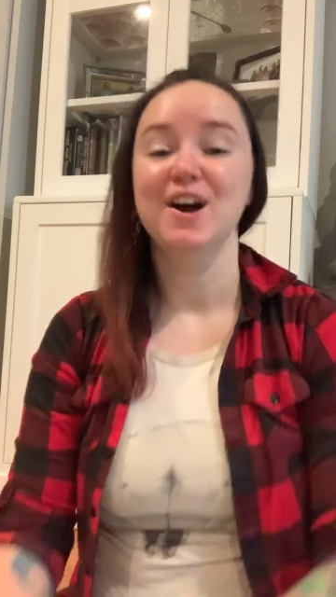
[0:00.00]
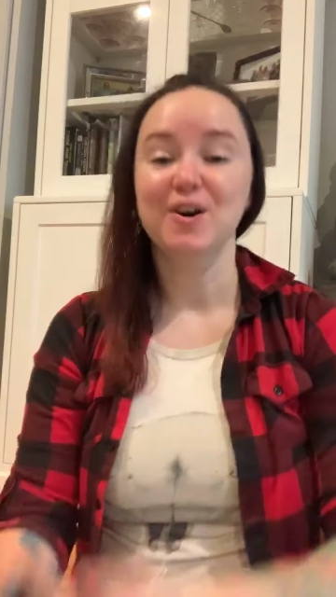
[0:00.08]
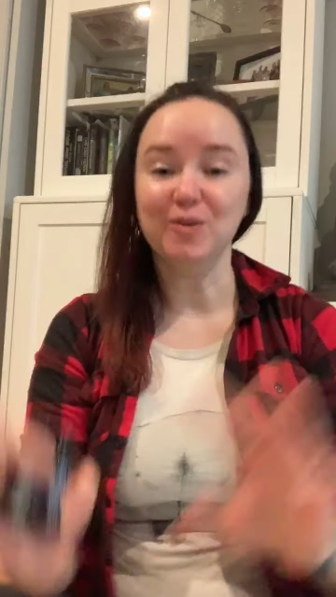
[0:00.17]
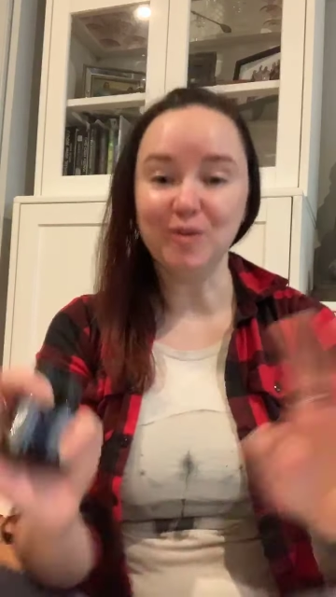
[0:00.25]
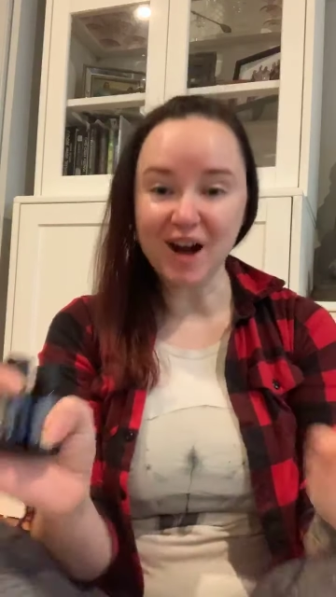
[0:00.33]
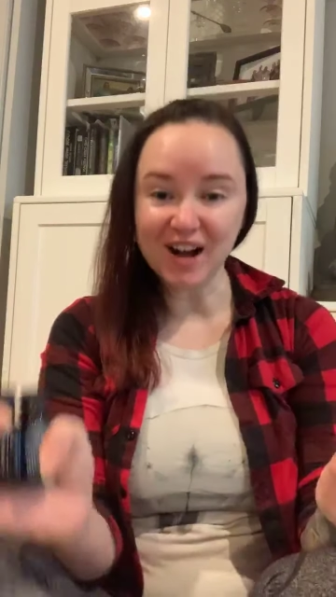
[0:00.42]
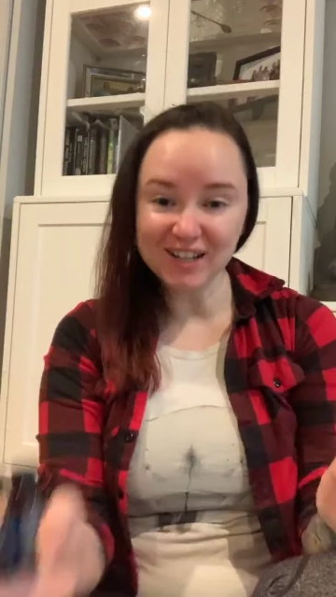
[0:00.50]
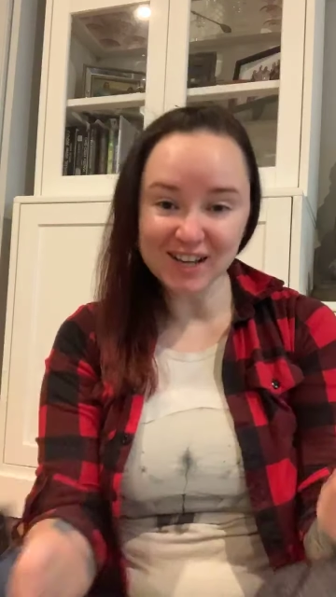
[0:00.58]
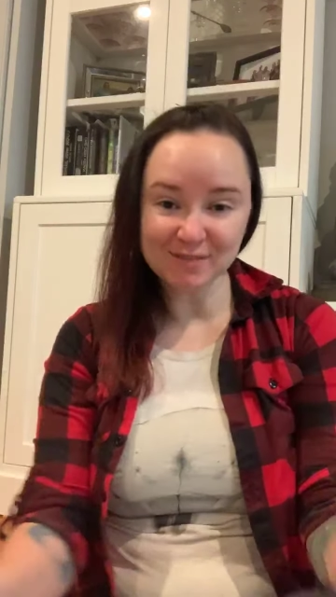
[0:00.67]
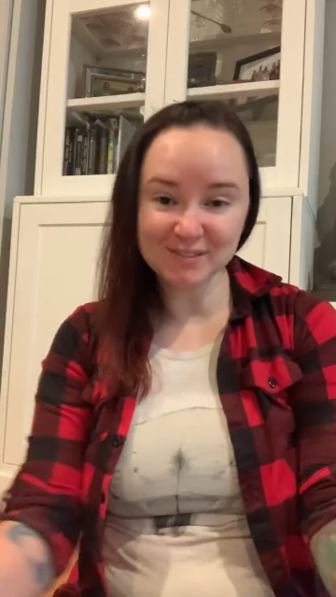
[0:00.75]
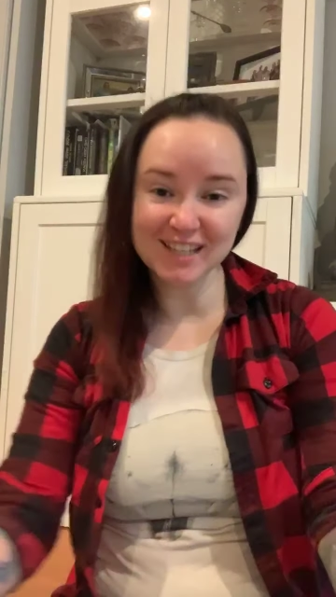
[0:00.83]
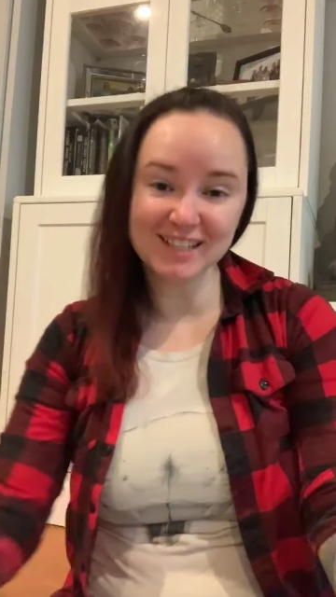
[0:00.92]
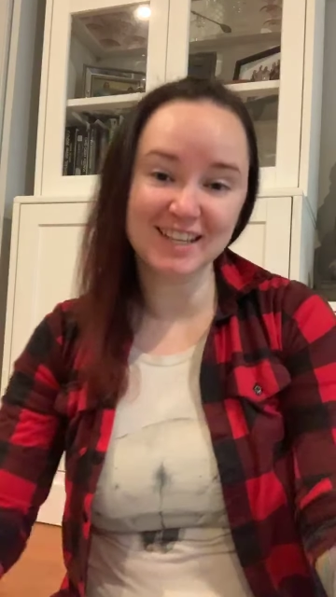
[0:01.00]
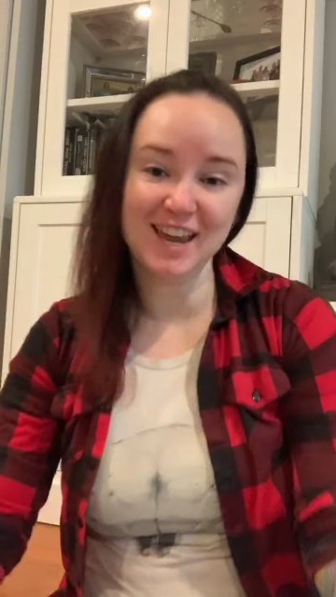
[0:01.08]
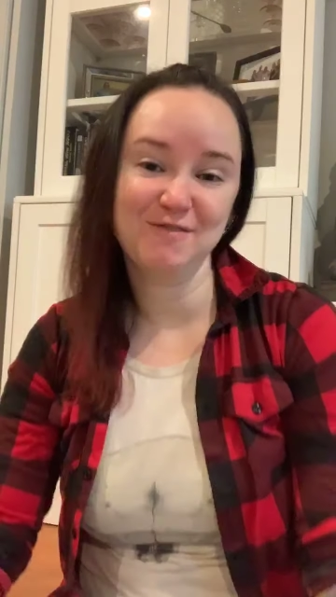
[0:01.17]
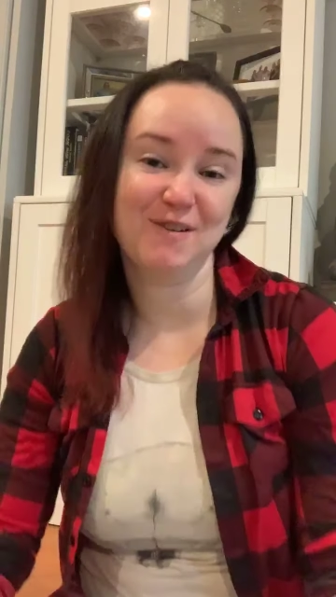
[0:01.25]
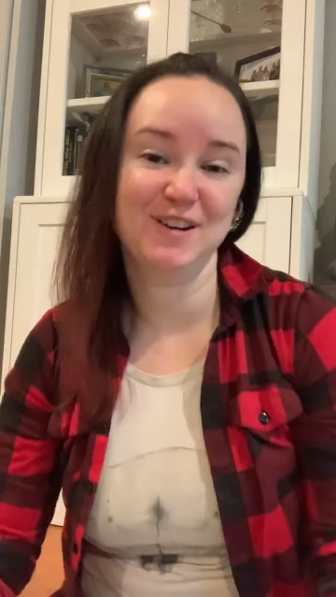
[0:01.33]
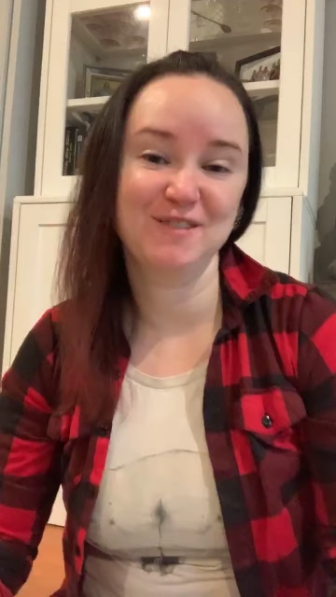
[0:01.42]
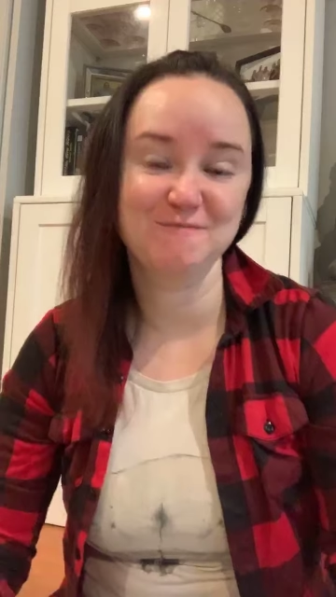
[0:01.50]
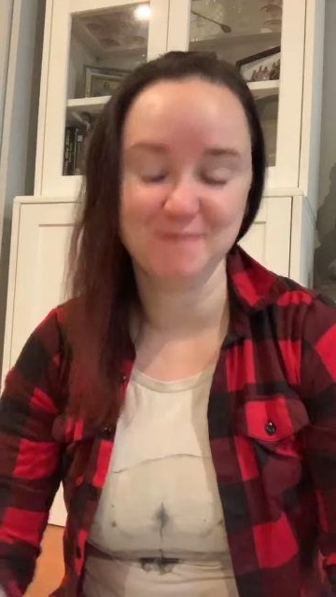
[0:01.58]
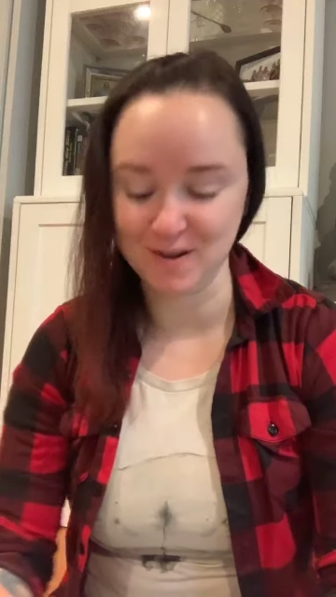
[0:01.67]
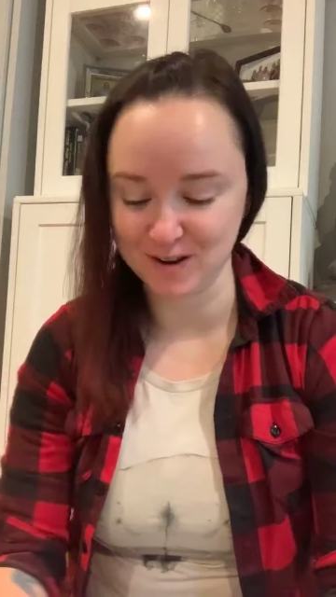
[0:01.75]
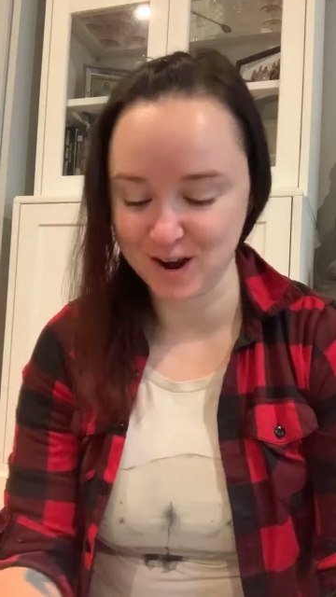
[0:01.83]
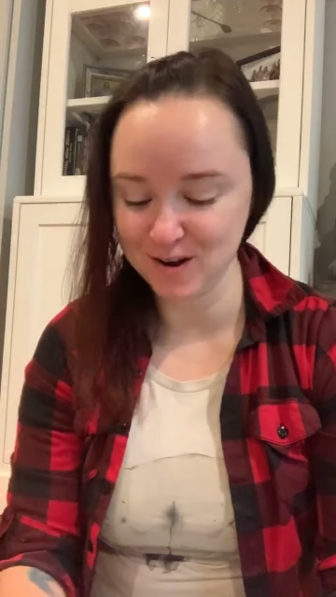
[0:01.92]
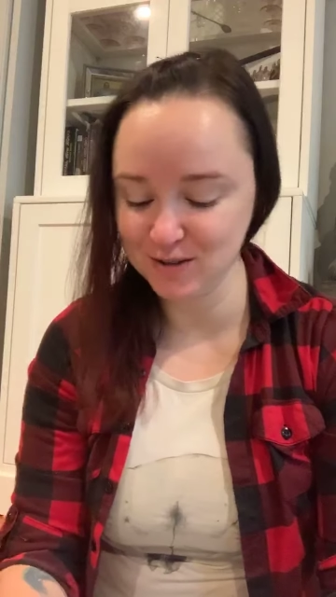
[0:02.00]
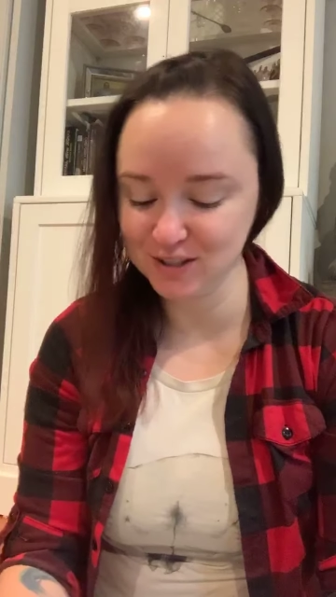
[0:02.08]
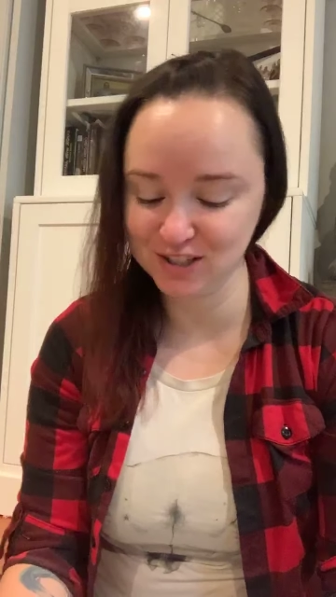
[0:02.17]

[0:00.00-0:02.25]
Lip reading: Welcome to day one of BOGO.